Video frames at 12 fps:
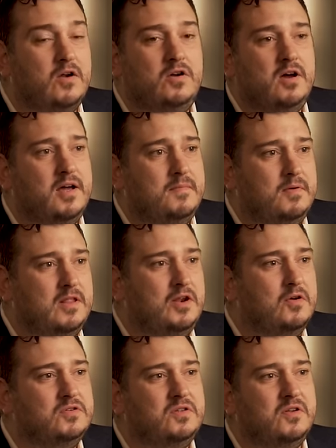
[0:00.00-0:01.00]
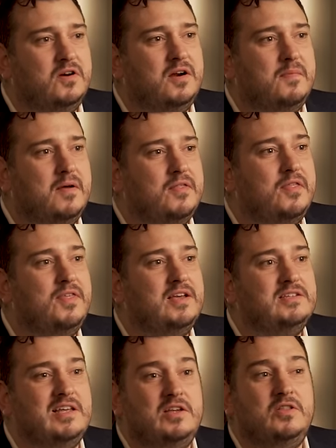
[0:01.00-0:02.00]
good, but then you also learn about the
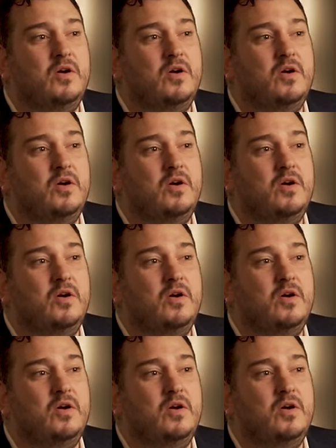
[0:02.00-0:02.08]
things that you